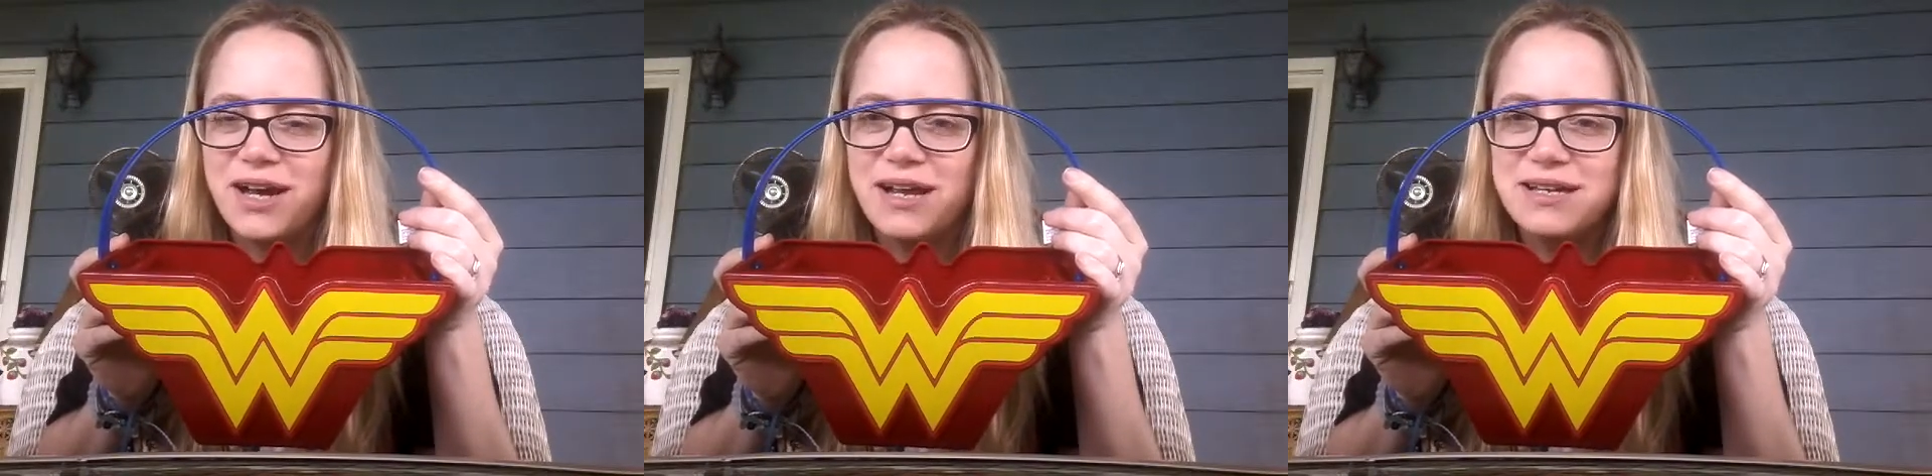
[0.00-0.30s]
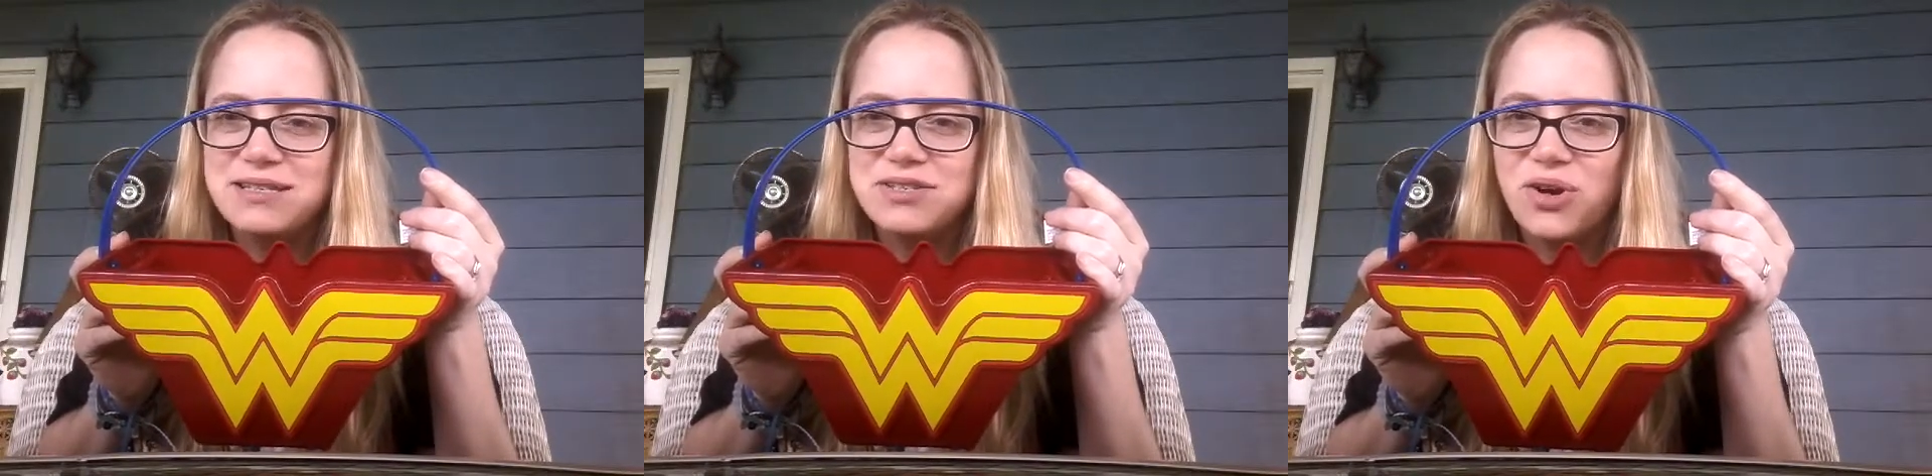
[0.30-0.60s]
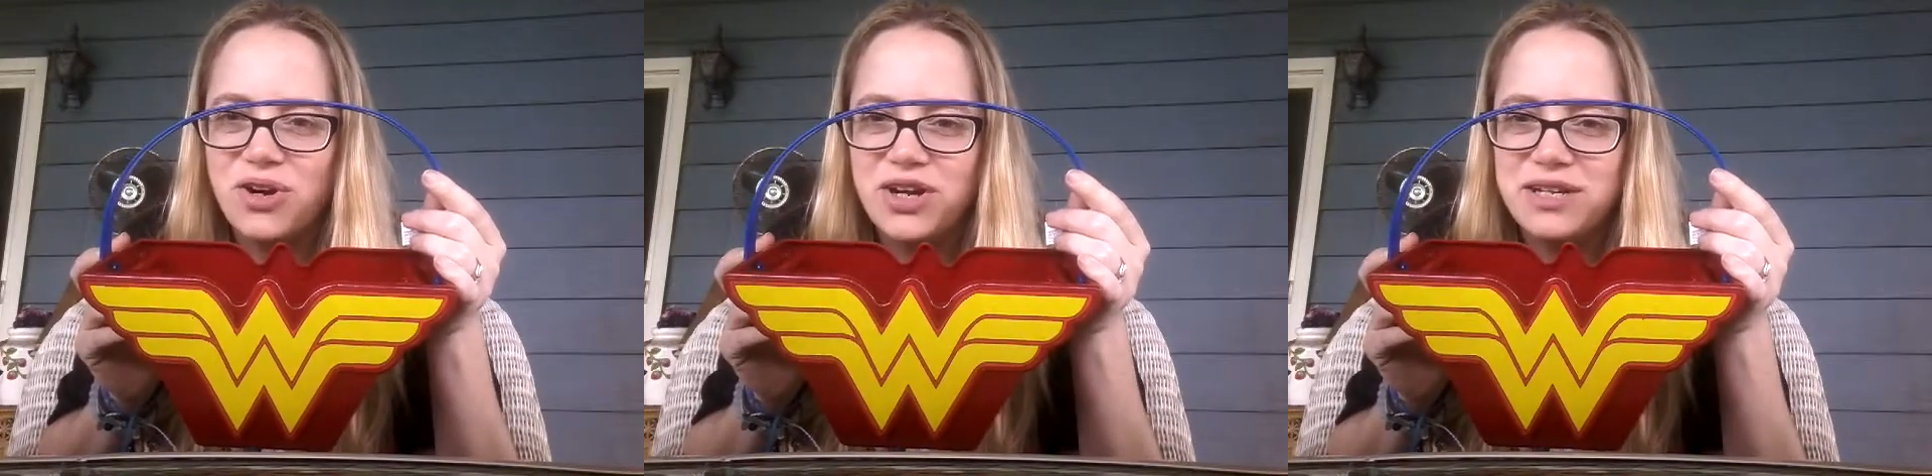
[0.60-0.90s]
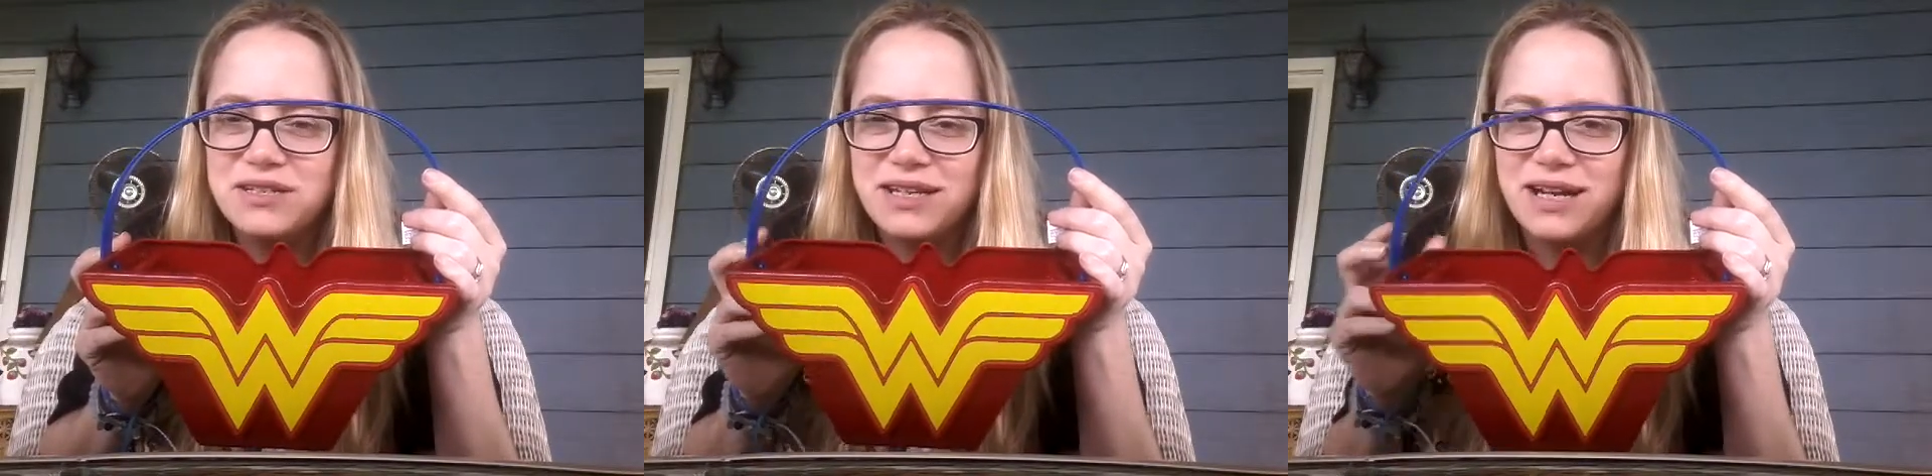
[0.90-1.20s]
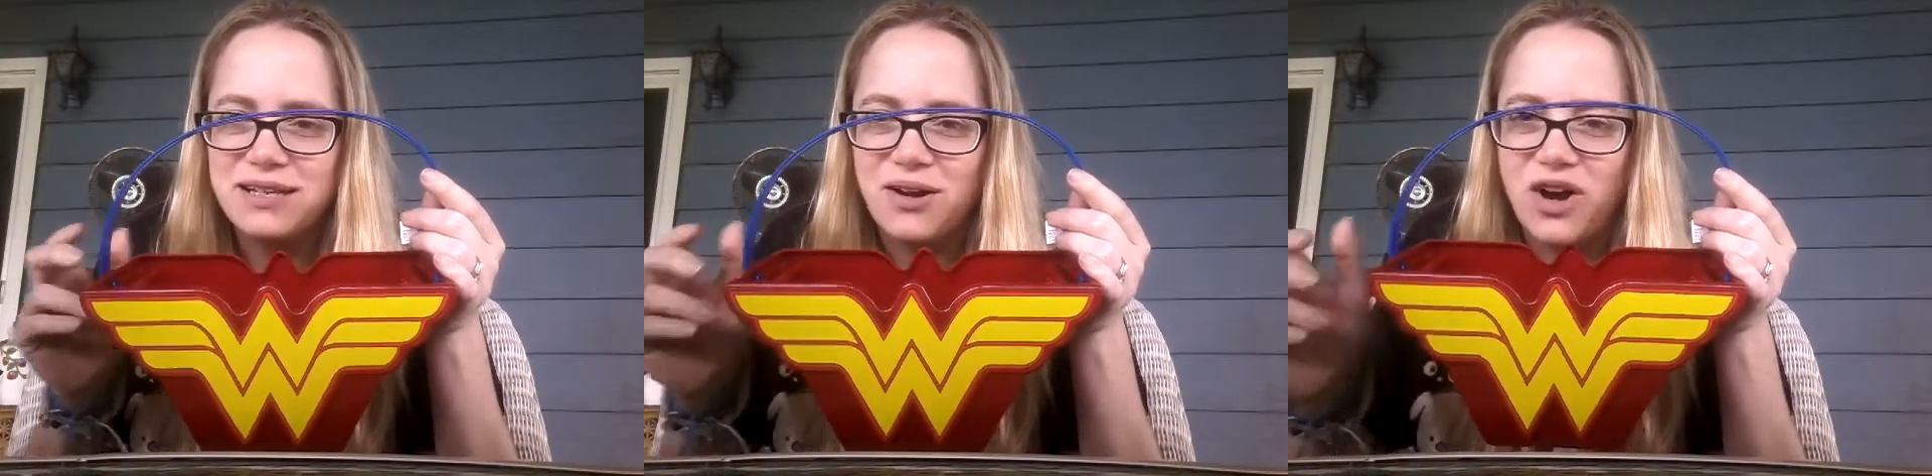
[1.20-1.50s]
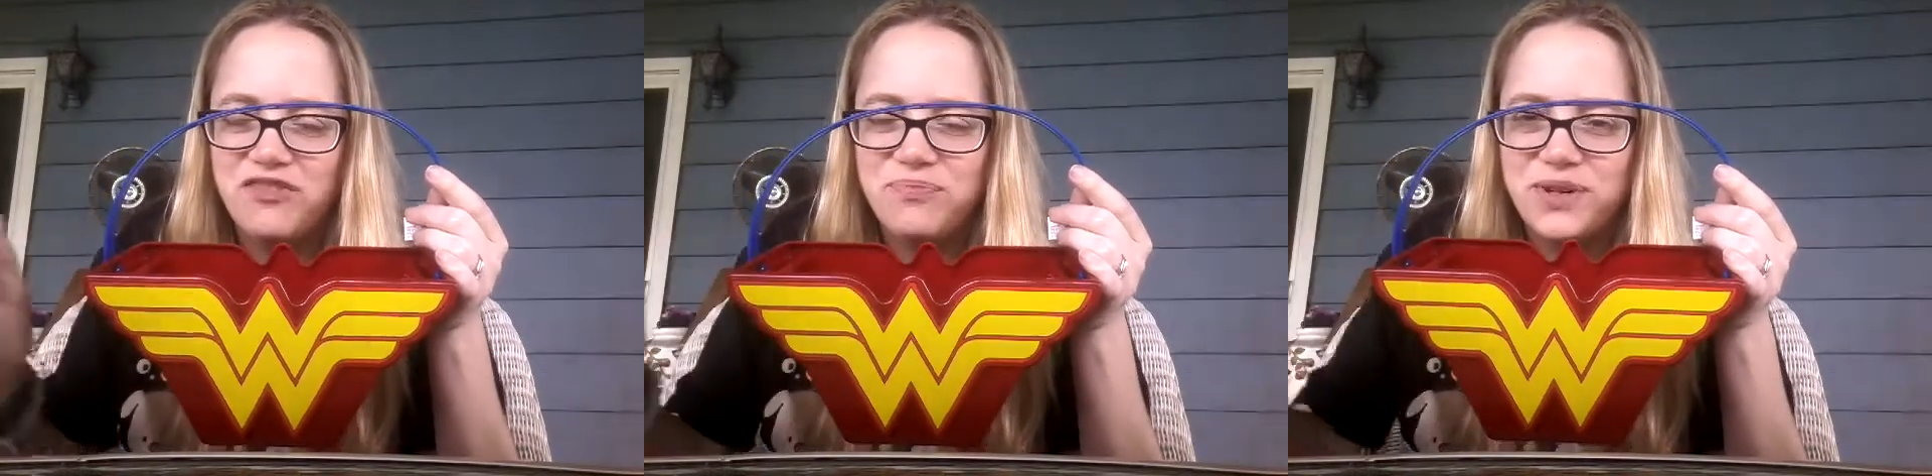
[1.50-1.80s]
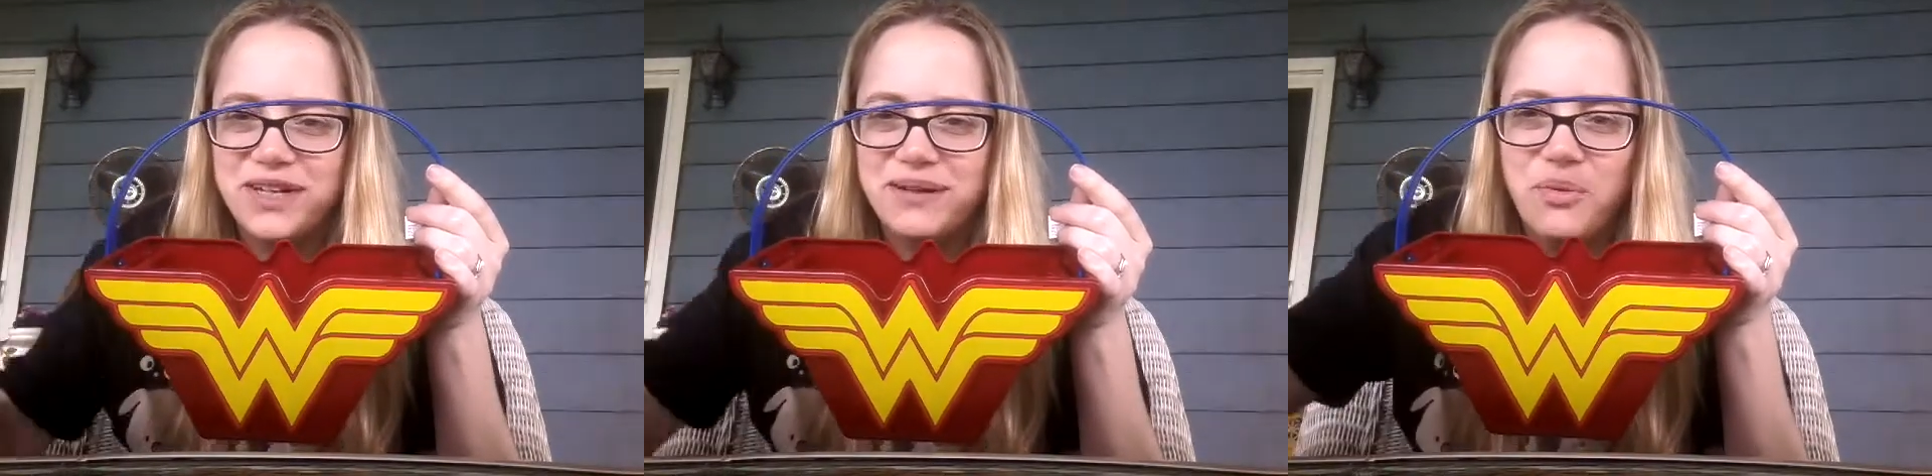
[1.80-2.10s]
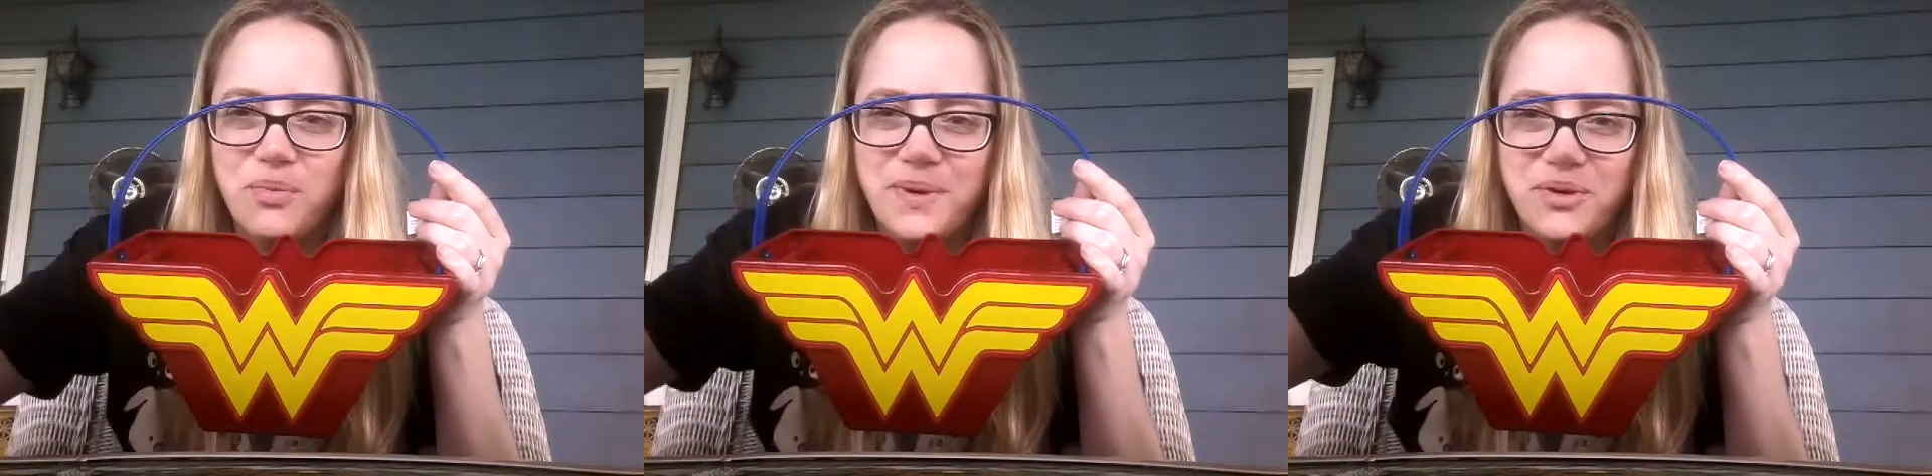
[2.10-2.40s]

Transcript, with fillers: Sorry to cut off, but I will be right